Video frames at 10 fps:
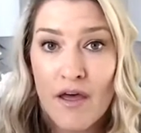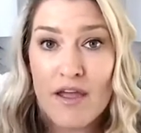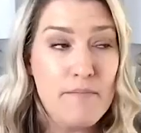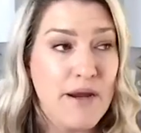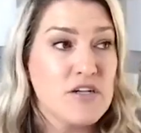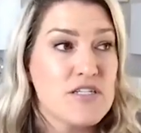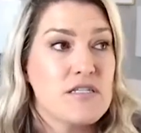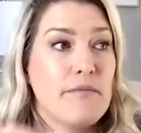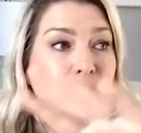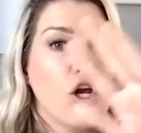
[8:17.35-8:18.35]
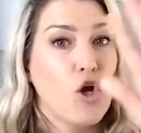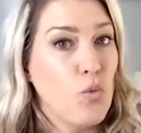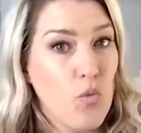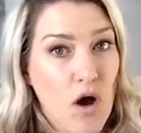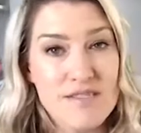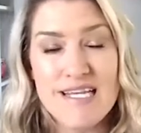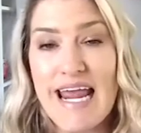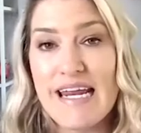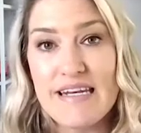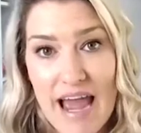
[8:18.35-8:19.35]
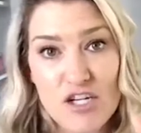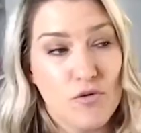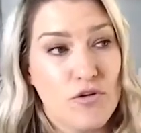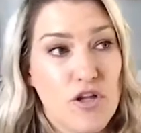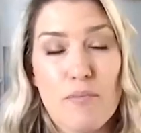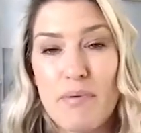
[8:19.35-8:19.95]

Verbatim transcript: compared to somebody who wants a natural look,